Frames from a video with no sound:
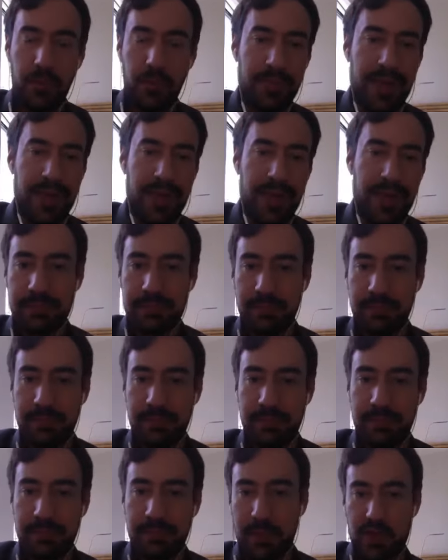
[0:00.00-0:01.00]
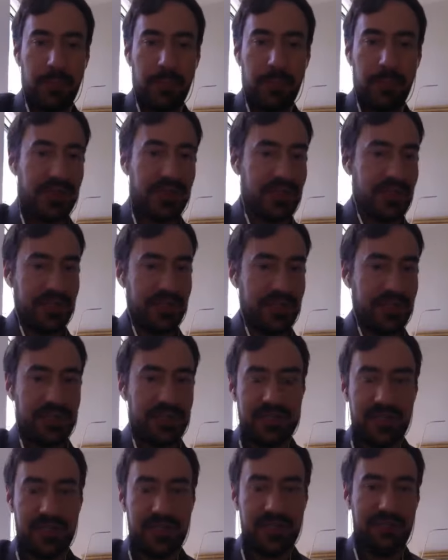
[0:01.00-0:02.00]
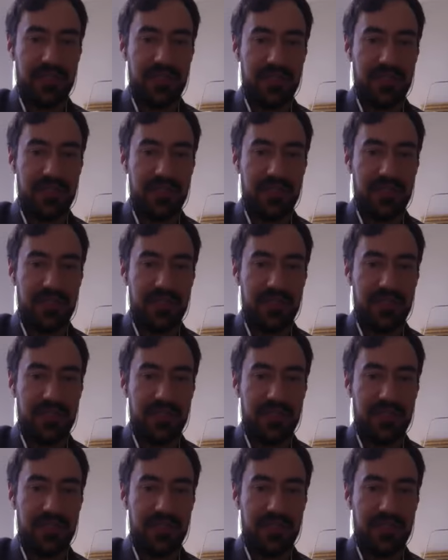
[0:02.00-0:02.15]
You know, if we're a Bass Pro shop, we're not just going